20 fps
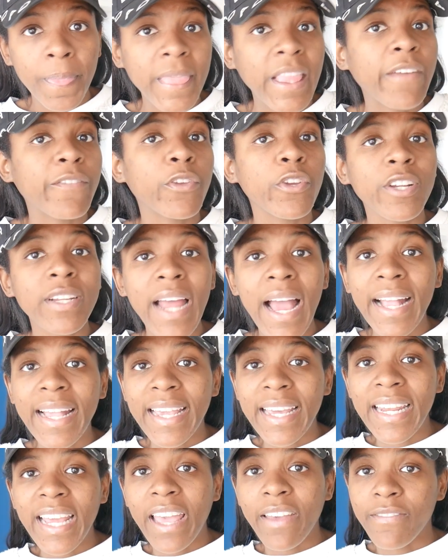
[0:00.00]
if you're not
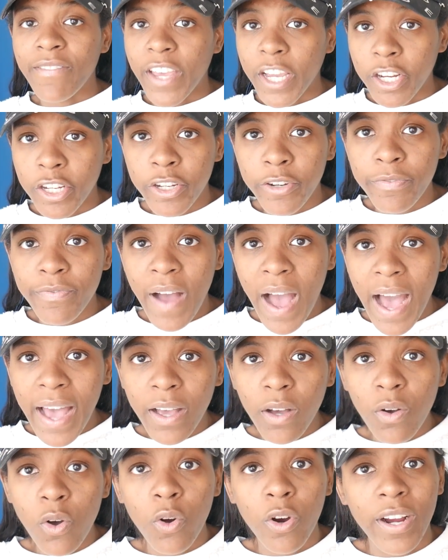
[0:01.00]
getting a vector
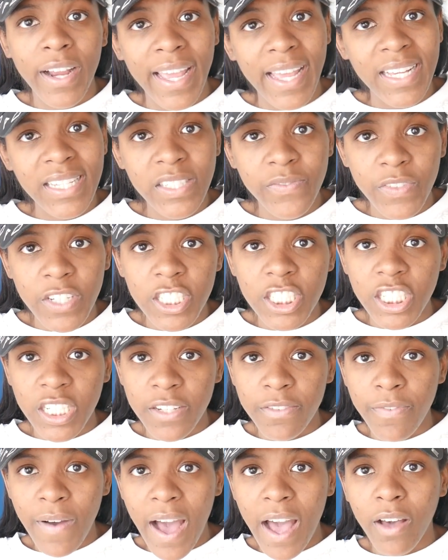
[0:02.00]
file or an
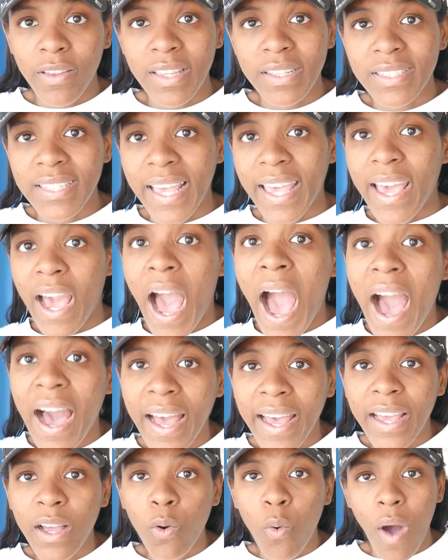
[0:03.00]
SVG file that's a
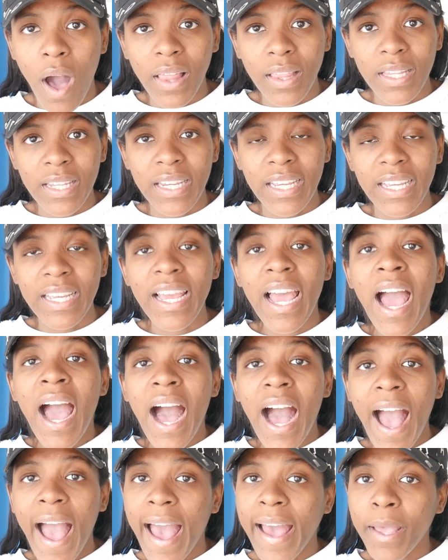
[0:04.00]
high quality,
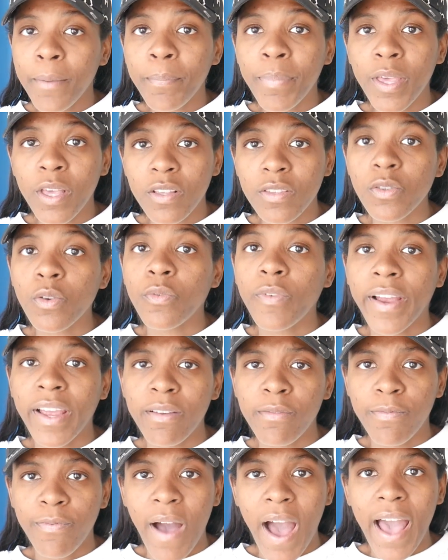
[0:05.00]
high pixel
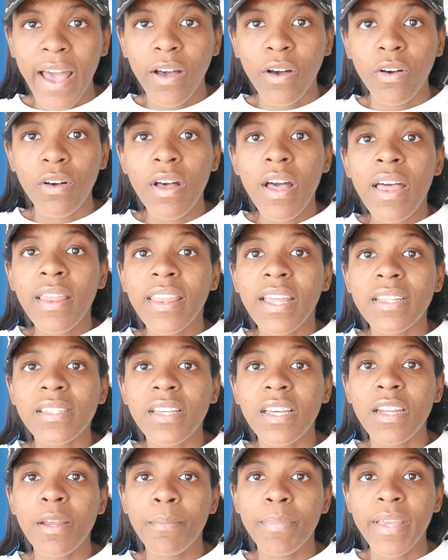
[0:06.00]
rate file that's
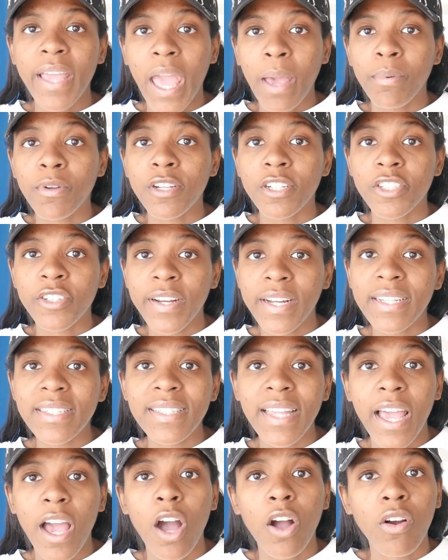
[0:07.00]
going to be able to
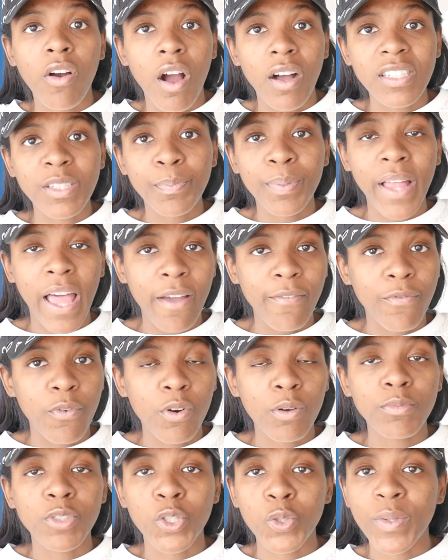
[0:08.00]
translate across
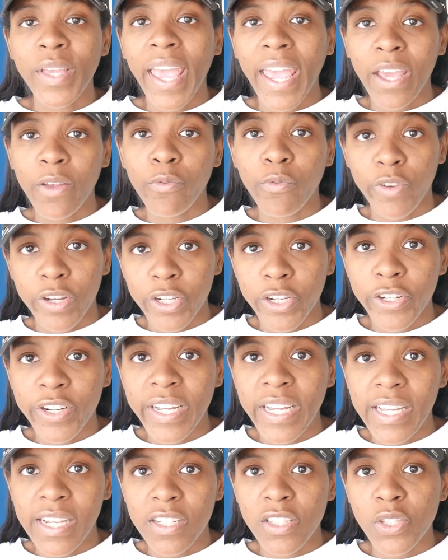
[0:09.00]
platforms, you can render
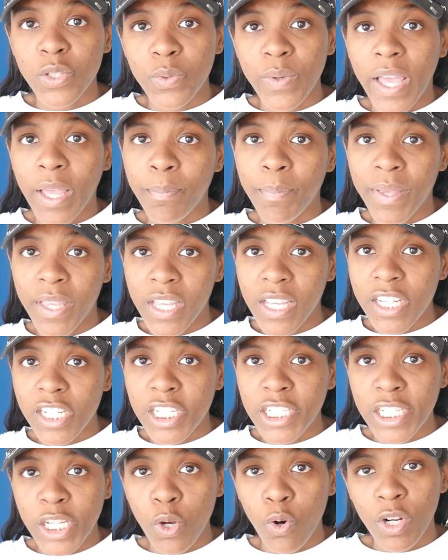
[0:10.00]
it into a
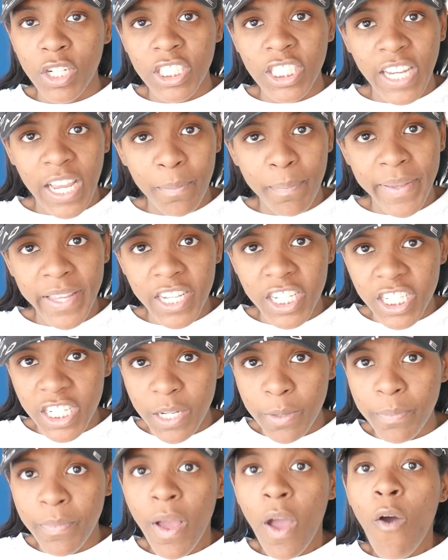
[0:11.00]
PNG or
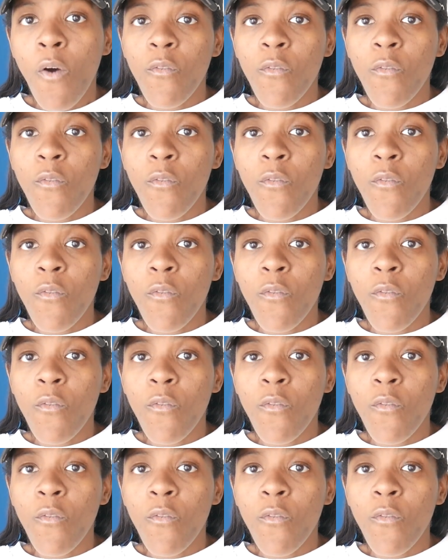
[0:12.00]
JPG